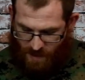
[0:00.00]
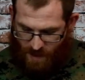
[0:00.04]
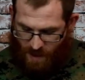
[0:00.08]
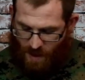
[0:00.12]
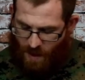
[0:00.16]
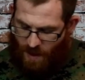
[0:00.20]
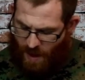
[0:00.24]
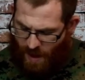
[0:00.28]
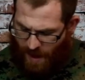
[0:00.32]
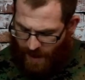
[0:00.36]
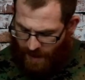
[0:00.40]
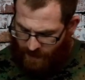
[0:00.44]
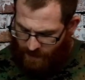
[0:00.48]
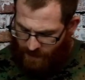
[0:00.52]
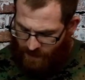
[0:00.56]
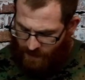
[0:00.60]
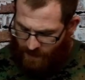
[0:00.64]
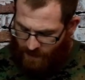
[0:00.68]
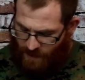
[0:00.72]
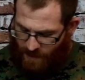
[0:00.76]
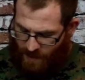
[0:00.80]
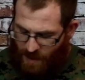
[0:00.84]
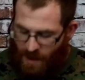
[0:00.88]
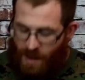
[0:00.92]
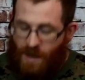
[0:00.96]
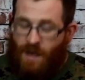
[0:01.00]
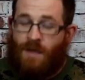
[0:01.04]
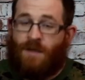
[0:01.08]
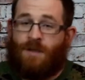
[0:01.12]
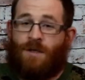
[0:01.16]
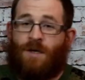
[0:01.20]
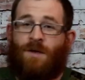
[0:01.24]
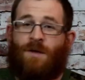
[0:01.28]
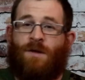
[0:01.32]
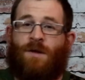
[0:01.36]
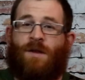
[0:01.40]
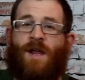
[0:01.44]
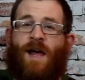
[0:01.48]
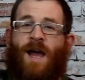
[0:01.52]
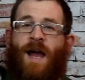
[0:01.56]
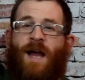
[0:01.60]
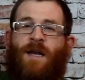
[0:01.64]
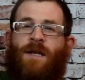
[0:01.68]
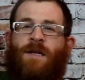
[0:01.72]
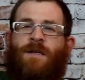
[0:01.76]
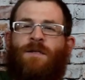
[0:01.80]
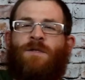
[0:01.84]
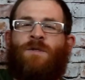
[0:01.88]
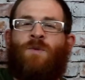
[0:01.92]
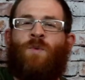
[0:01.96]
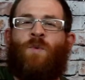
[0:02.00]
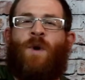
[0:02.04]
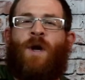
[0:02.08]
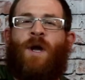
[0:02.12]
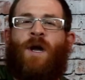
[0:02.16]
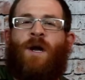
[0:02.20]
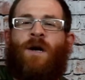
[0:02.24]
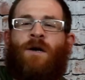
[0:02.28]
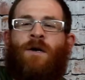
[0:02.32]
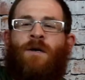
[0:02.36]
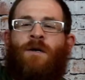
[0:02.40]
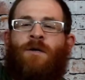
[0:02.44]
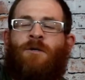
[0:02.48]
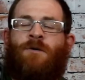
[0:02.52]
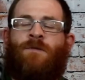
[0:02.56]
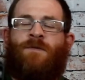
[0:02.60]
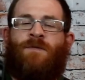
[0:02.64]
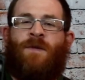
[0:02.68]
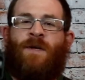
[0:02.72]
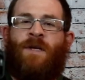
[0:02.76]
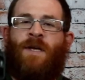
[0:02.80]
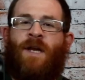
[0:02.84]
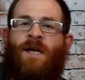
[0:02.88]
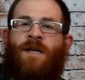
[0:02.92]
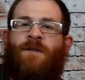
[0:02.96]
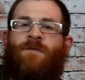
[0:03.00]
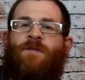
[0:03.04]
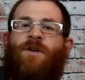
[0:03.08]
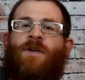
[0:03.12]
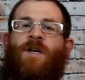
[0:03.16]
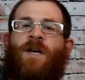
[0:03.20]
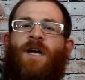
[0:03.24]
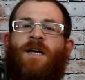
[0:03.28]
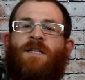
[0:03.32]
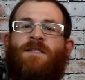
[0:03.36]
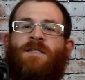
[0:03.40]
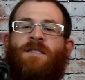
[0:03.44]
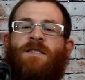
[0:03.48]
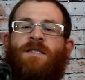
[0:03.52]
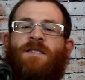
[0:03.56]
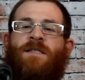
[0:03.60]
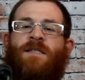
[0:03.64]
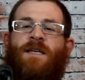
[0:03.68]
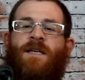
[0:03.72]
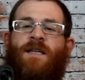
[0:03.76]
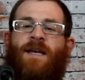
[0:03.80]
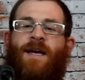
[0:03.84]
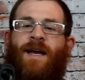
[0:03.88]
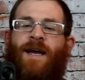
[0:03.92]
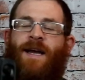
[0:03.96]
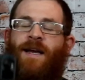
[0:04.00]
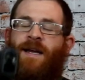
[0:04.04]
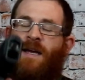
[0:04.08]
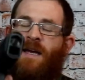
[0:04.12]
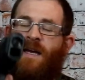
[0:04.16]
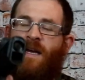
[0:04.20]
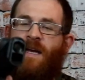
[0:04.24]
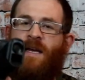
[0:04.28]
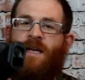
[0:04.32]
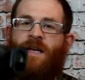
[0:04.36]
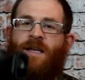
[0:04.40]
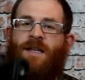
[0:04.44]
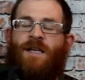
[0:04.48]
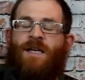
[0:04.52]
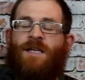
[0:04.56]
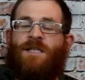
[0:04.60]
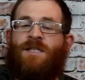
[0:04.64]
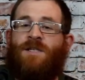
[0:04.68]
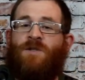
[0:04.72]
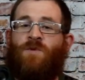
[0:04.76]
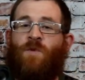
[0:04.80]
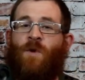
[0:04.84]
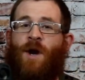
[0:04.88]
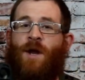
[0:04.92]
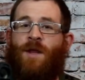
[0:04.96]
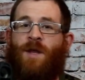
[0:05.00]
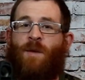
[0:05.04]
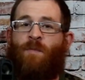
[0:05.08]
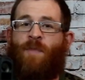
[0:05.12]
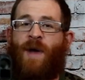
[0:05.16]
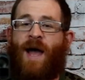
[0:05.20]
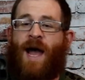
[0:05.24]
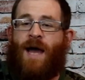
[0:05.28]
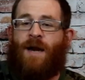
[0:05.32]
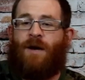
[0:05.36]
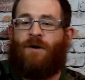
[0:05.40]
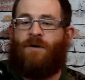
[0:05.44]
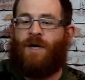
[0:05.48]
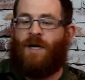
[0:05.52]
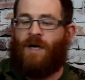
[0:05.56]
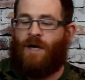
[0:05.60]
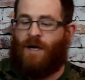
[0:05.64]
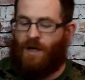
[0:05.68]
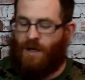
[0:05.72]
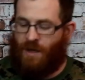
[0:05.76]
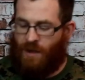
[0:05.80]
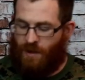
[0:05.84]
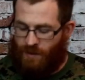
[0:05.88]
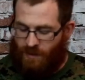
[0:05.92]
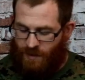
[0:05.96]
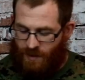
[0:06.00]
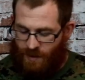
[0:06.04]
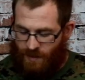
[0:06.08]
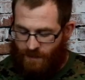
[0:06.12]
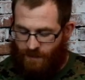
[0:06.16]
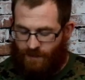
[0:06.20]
All right, so that is where, again, if you guys can see that, this is where the battery goes.